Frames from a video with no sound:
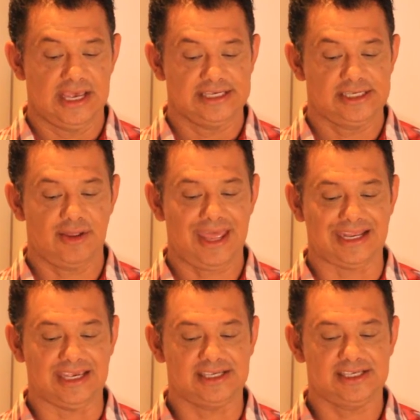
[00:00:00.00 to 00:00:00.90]
so
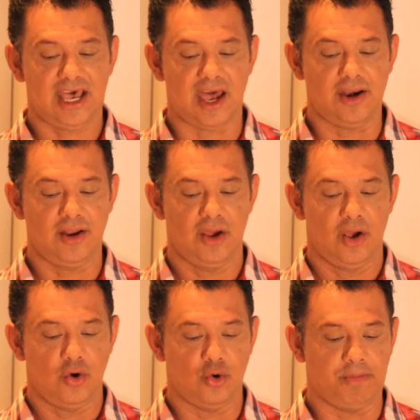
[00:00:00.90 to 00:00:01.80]
that his son
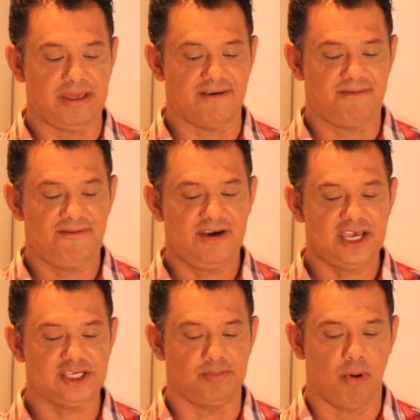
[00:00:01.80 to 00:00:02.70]
would be the
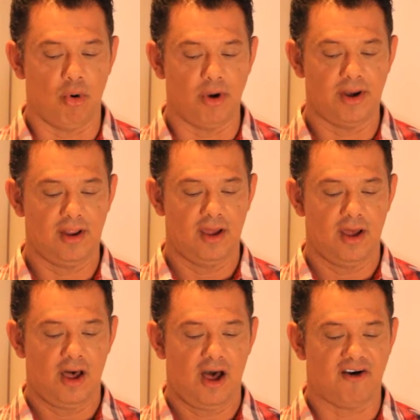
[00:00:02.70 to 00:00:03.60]
firstborn
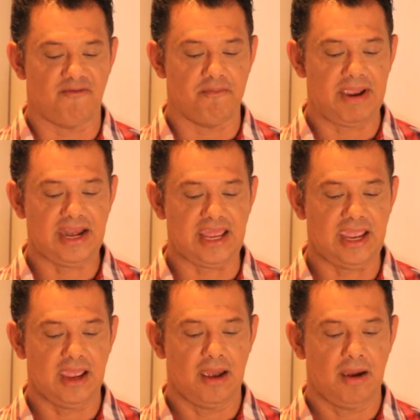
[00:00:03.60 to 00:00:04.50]
of
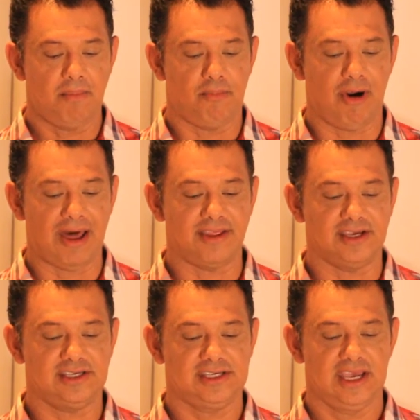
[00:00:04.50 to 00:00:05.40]
many
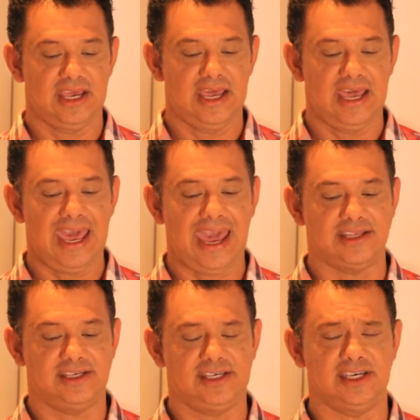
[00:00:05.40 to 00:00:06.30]
brothers
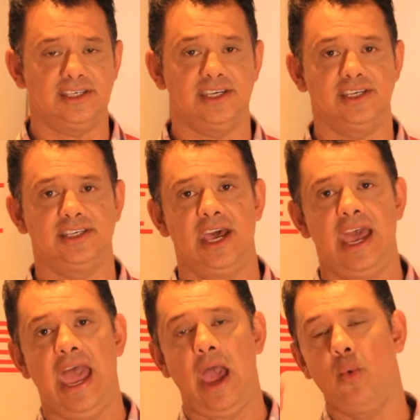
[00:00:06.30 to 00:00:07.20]
and sisters.
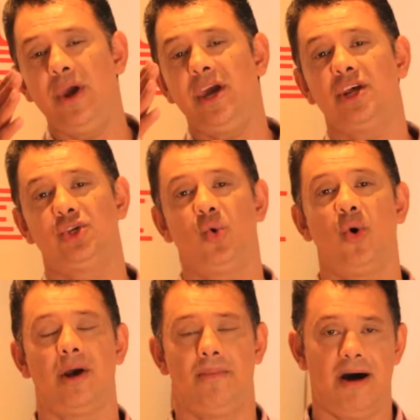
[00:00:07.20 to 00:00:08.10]
And we're going to
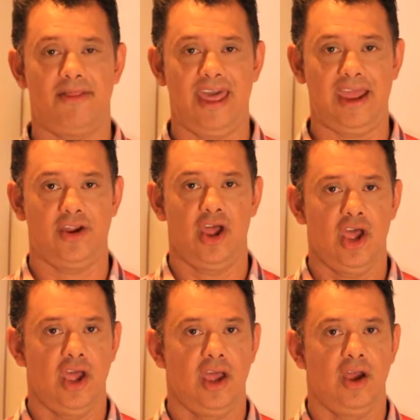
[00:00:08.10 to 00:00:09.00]
talk about that.
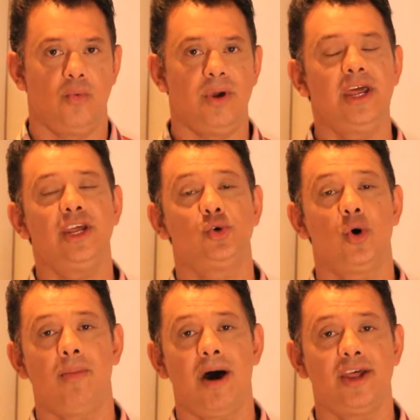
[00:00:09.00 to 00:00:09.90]
We're going to
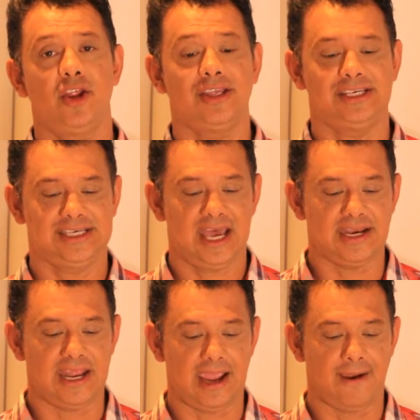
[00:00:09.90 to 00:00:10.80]
talk about it on
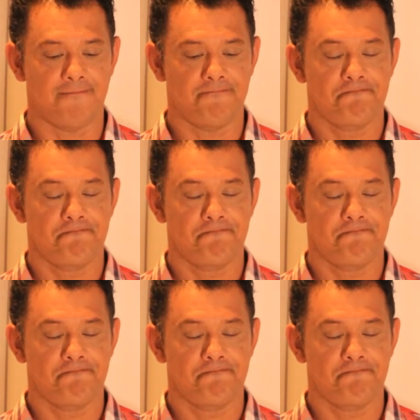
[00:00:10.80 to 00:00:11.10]
Sunday.